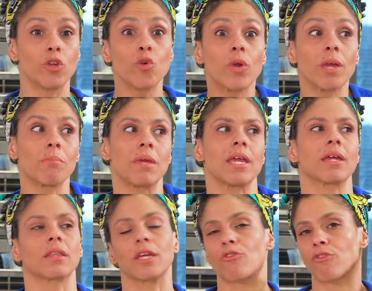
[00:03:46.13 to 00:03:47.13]
You can
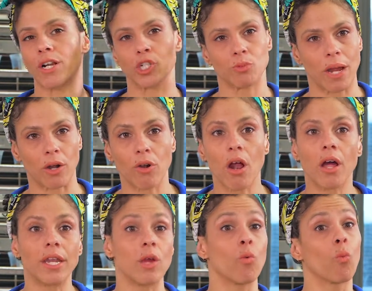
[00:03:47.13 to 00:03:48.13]
make like French
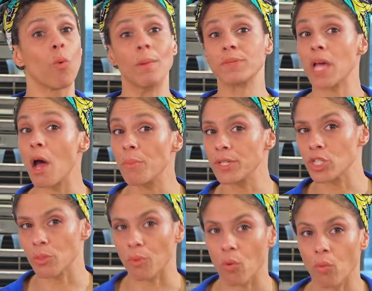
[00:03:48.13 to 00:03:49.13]
macaron. It whips up
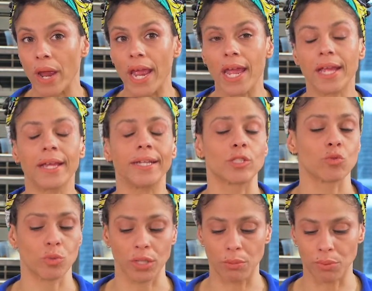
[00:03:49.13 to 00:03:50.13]
into meringue.
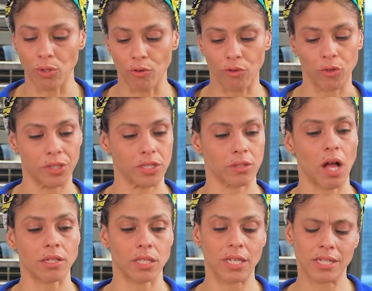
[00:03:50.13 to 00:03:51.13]
It's really beautiful. It's glossy.